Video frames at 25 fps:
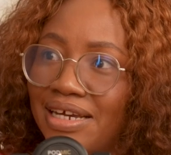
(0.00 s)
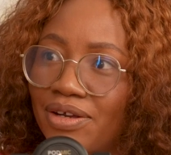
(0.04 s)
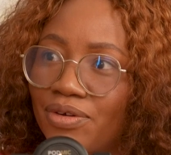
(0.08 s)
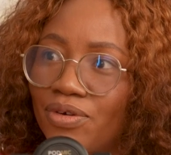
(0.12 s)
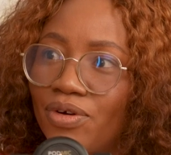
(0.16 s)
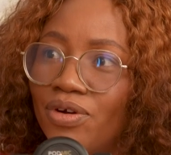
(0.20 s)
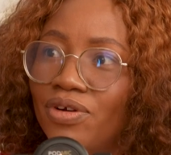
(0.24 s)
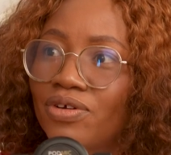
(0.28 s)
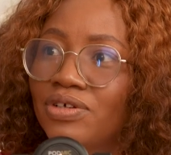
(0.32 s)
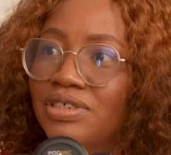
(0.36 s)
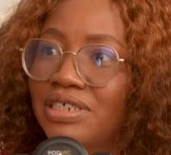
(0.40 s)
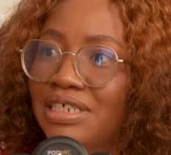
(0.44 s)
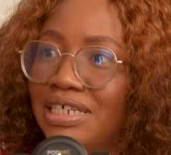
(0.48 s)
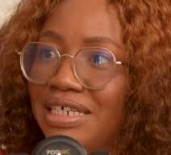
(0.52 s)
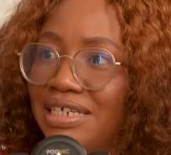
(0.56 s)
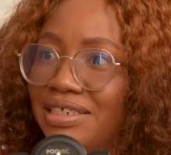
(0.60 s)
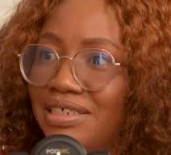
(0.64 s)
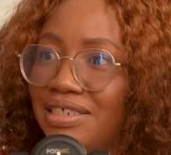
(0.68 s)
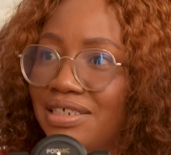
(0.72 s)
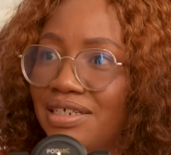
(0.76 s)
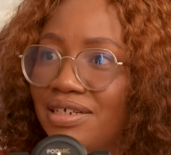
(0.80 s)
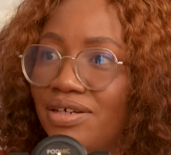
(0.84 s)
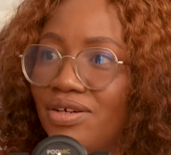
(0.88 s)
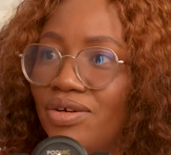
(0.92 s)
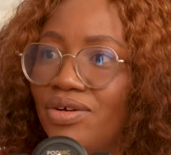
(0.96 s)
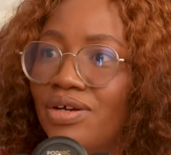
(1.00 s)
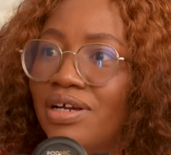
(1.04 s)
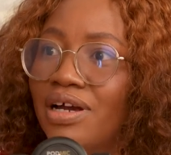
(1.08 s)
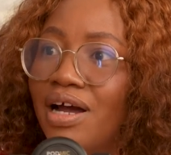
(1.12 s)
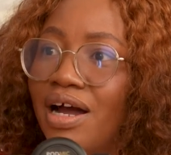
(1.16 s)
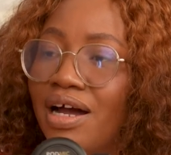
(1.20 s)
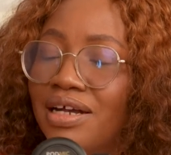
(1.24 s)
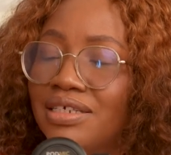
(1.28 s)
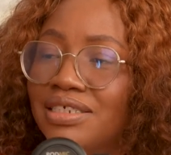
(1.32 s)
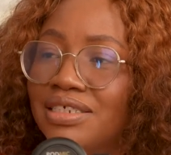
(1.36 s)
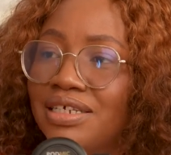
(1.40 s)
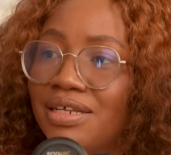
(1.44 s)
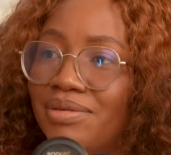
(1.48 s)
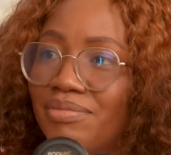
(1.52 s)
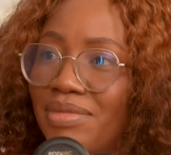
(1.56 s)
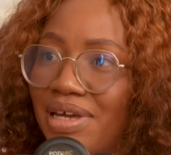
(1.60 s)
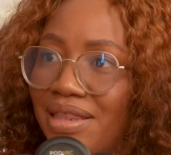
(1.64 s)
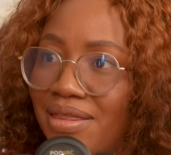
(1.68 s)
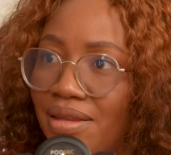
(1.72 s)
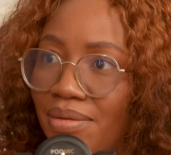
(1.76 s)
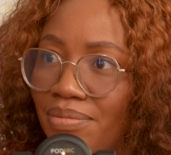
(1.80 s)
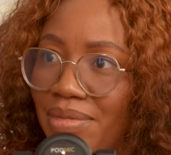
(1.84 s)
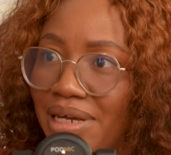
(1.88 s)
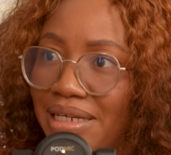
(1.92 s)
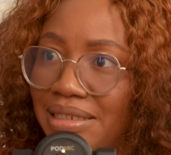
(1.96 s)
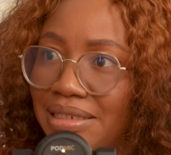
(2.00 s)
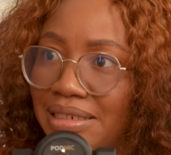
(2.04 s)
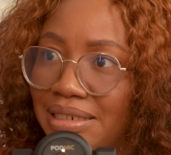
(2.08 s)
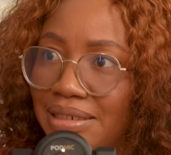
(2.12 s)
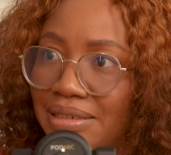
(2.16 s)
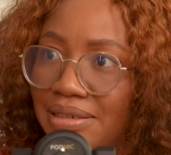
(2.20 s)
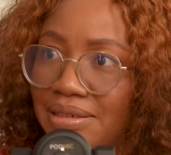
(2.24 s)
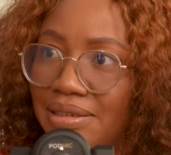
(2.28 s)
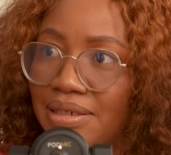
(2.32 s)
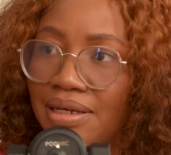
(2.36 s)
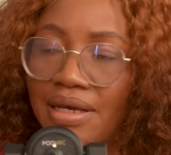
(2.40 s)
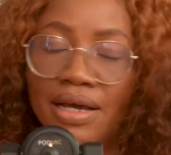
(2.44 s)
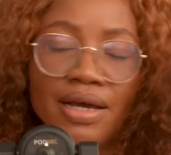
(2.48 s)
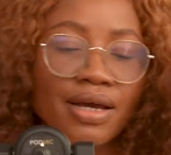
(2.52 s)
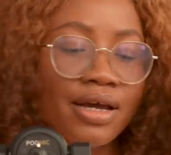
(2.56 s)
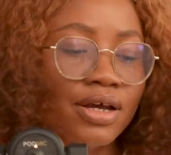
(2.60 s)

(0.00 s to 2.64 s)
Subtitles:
technology, engineering, arts, and mathematics.